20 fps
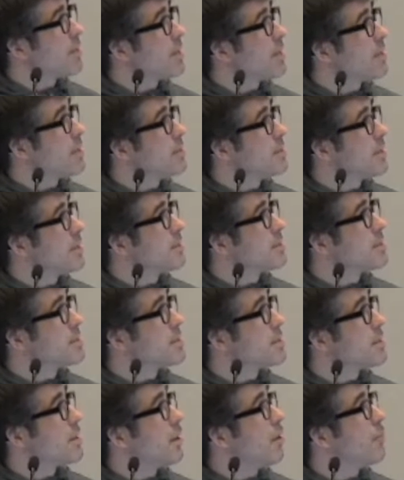then
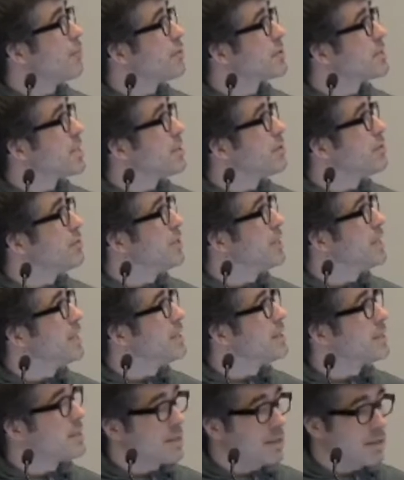it's obvious that you
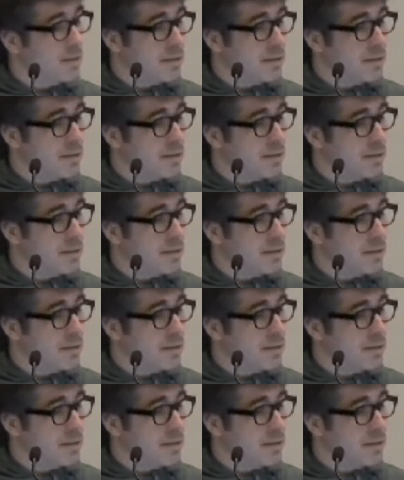need